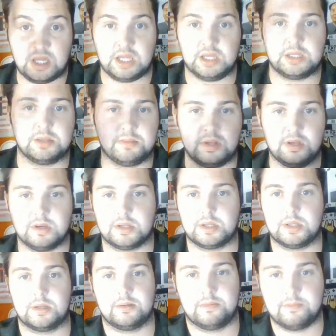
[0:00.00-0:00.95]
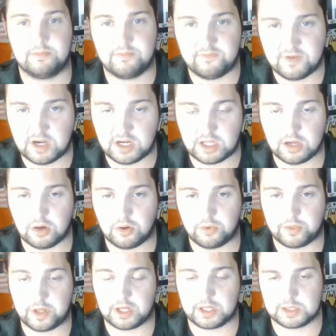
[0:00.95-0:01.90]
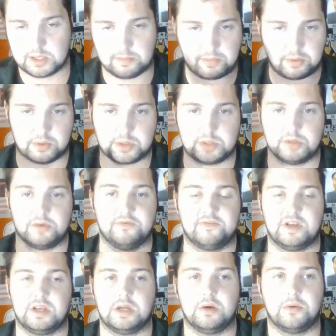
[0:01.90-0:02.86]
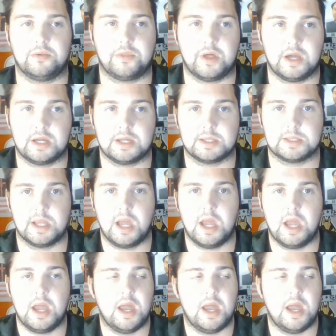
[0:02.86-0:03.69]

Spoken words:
intimate video things, the personal video things.